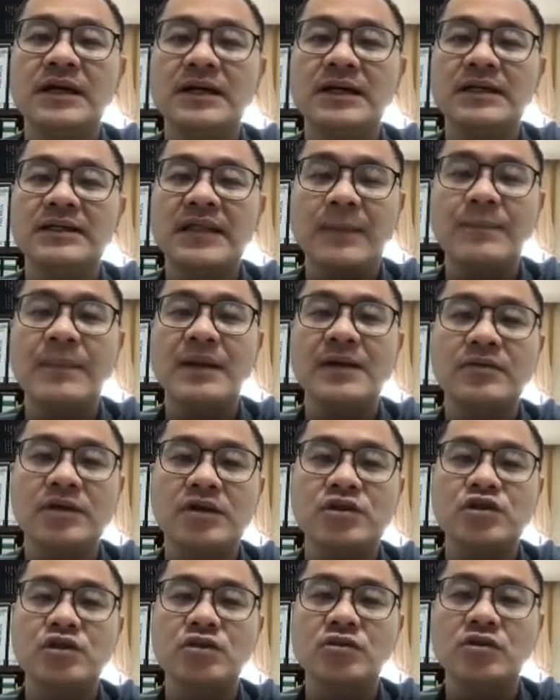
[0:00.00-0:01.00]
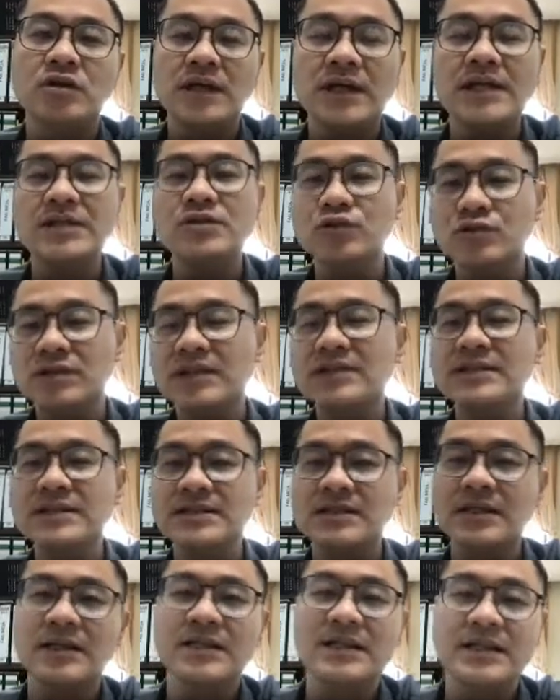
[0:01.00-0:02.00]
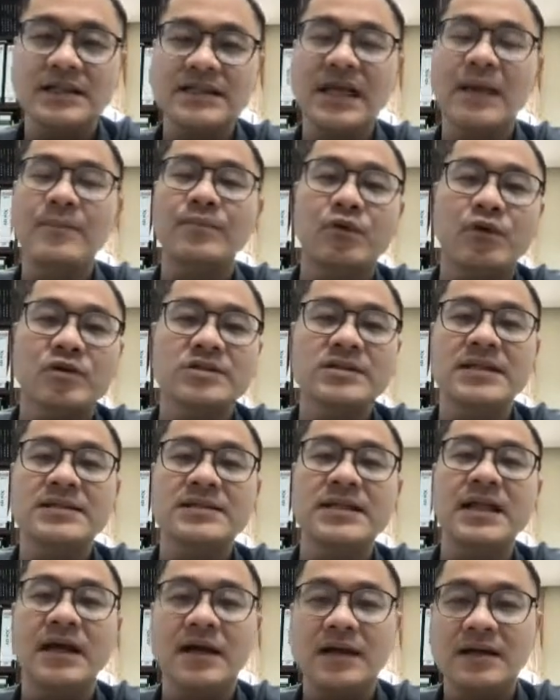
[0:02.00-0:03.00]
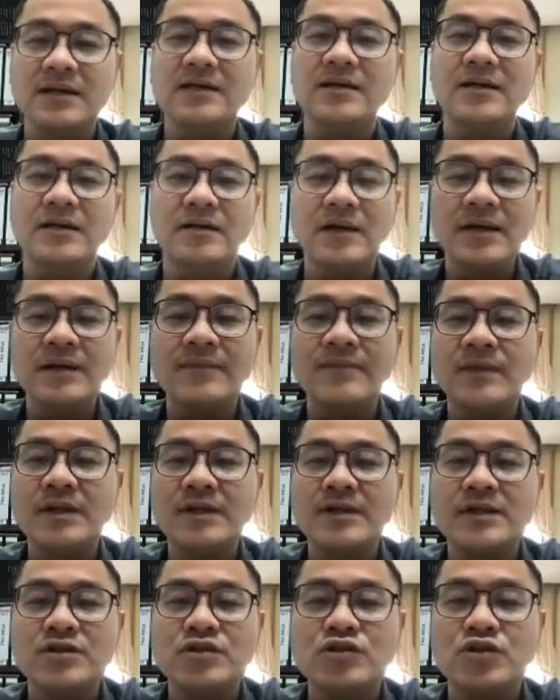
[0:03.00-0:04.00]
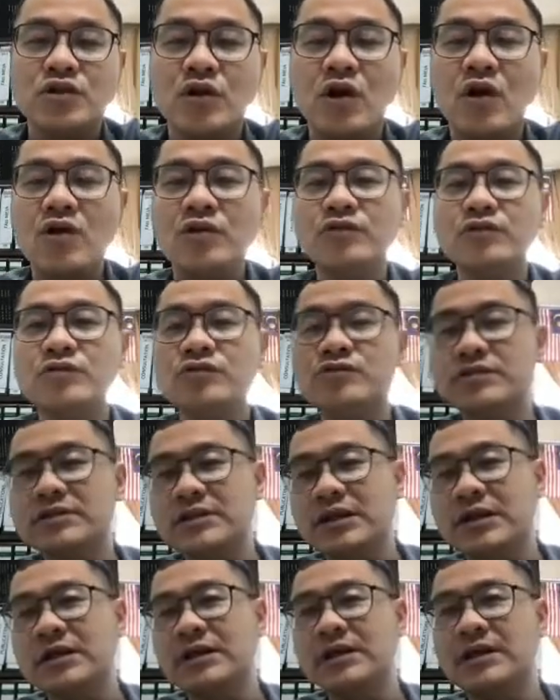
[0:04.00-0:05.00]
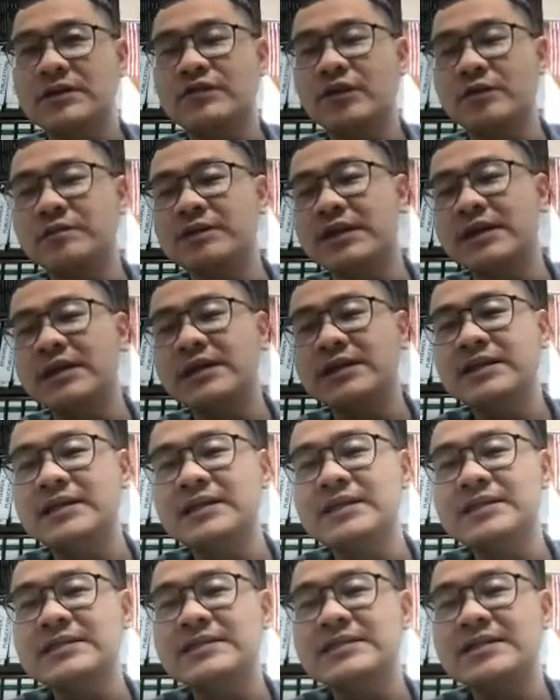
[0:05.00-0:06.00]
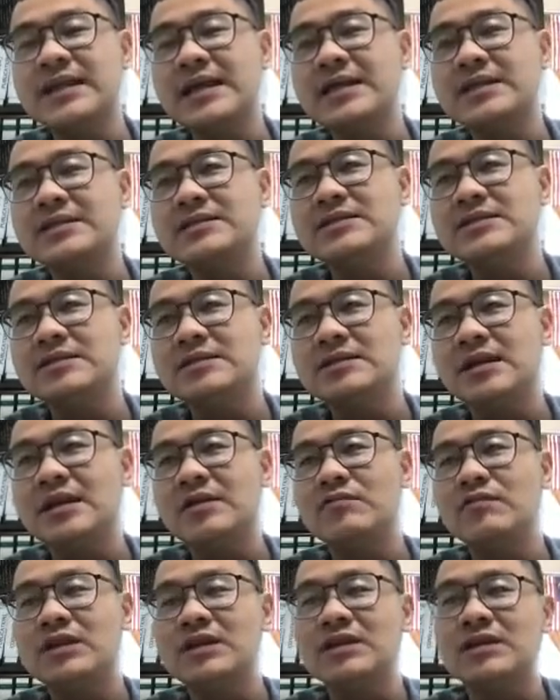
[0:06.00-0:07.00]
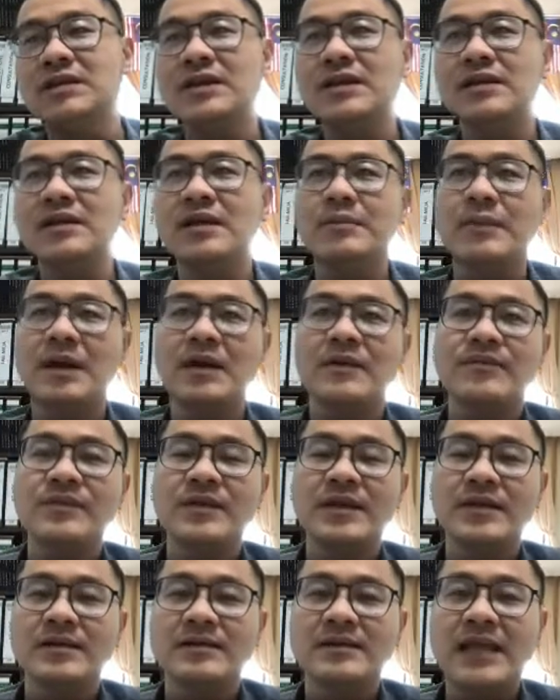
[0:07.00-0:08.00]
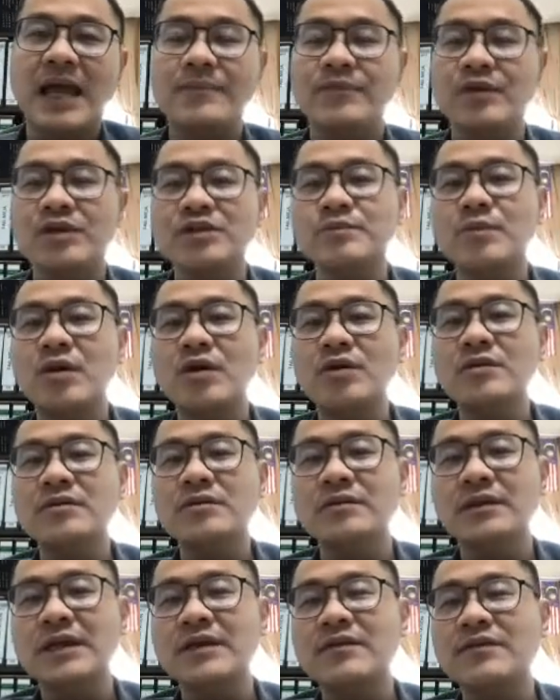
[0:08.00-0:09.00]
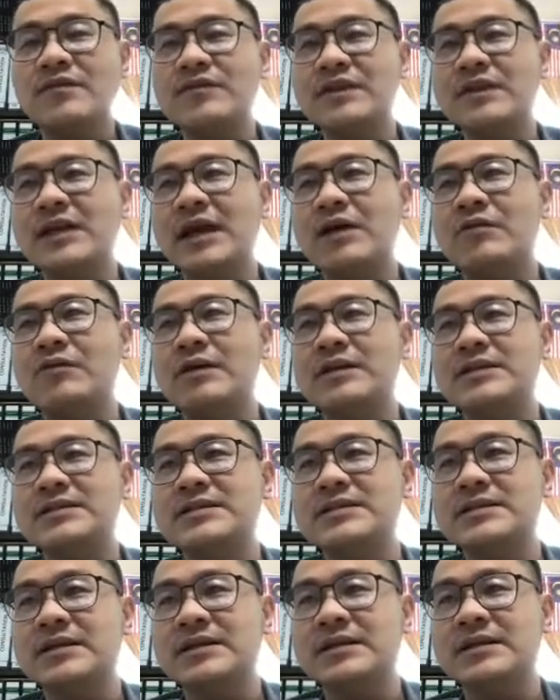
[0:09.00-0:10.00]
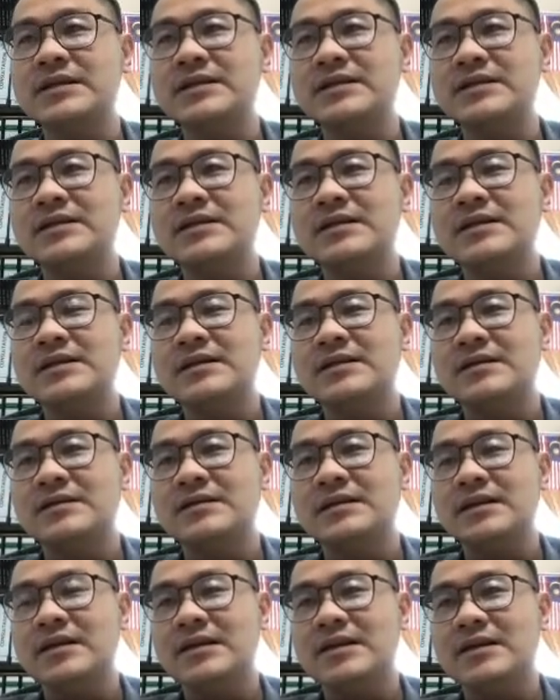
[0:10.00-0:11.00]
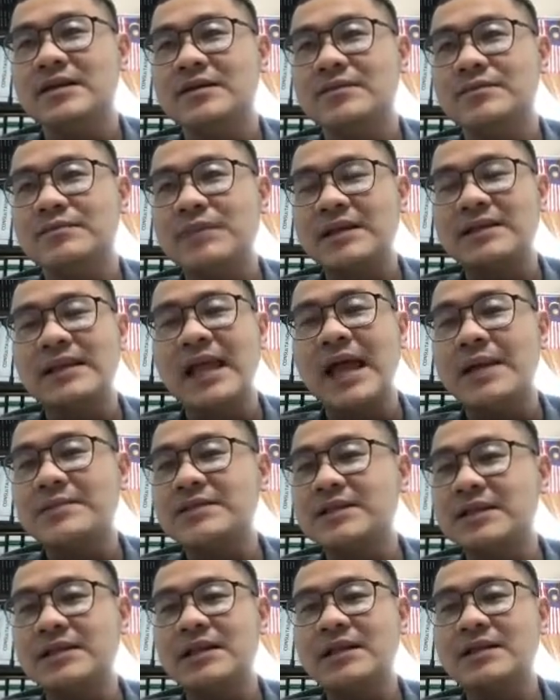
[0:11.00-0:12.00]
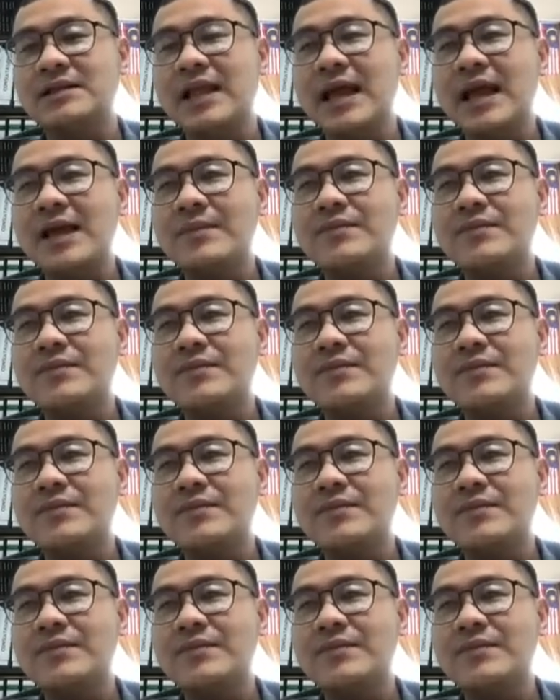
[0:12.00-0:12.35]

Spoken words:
damping ratio, okay. So this is the design process lah, right? So although from the early stage, okay, we learn about time response, okay, figure out what is the the take time, setting time,